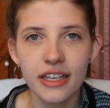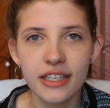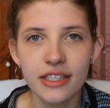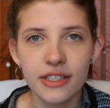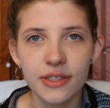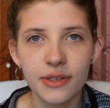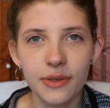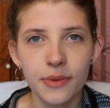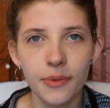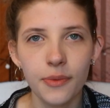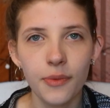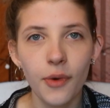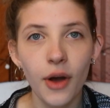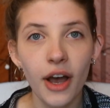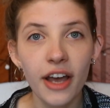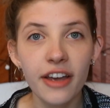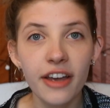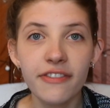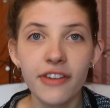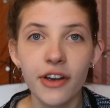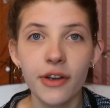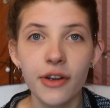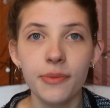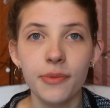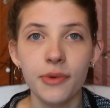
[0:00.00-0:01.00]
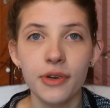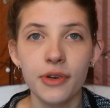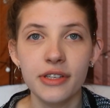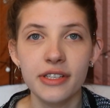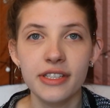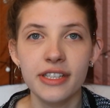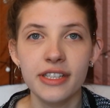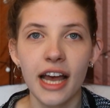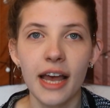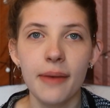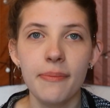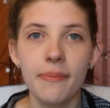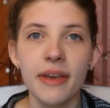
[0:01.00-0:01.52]
So what I found was
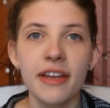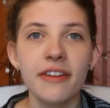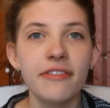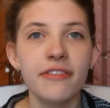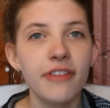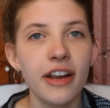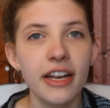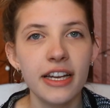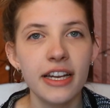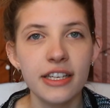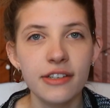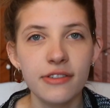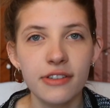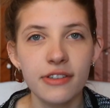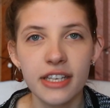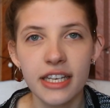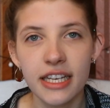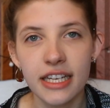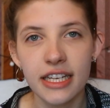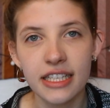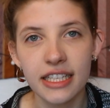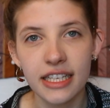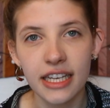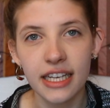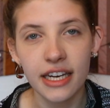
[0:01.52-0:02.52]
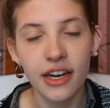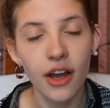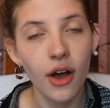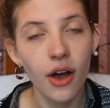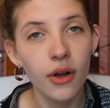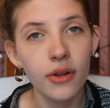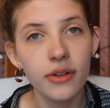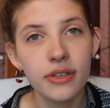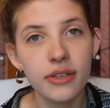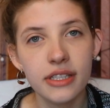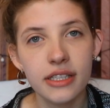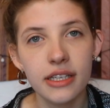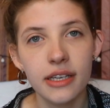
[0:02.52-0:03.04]
that I made friends really easily in
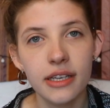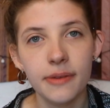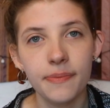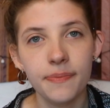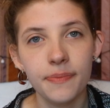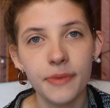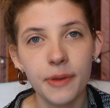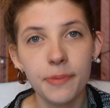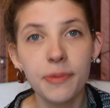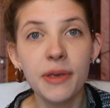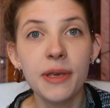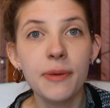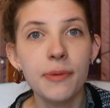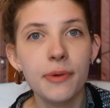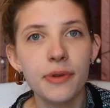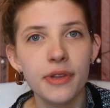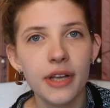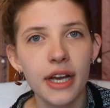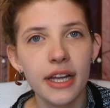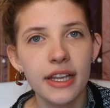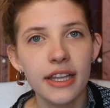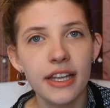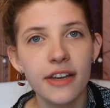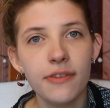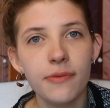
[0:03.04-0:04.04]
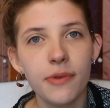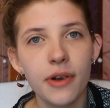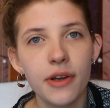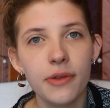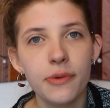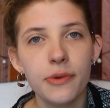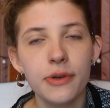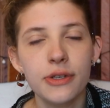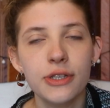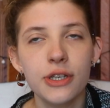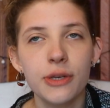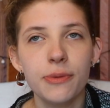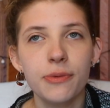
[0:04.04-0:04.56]
halls. The, the people I lived with
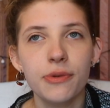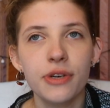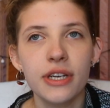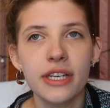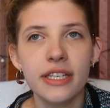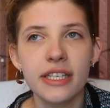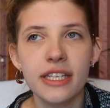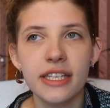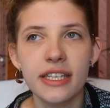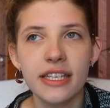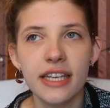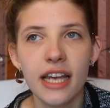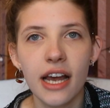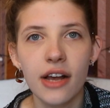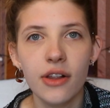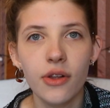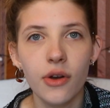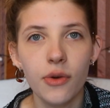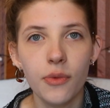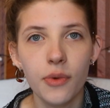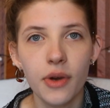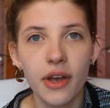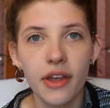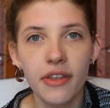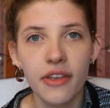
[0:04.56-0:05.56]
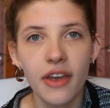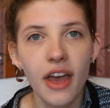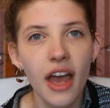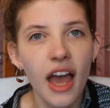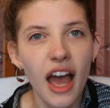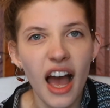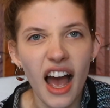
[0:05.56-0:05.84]
were super easy to get along with.